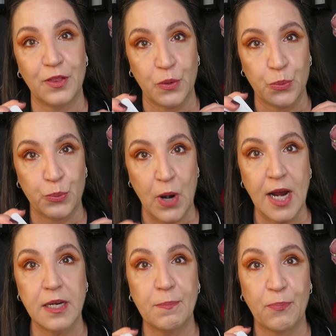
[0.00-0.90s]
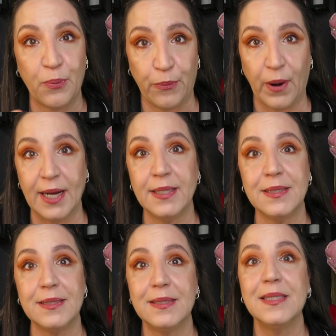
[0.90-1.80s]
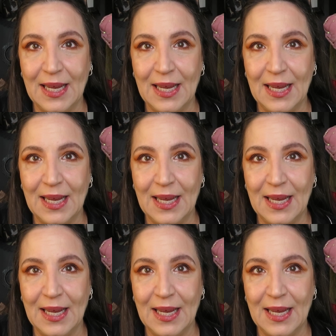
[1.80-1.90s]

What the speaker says: the right price,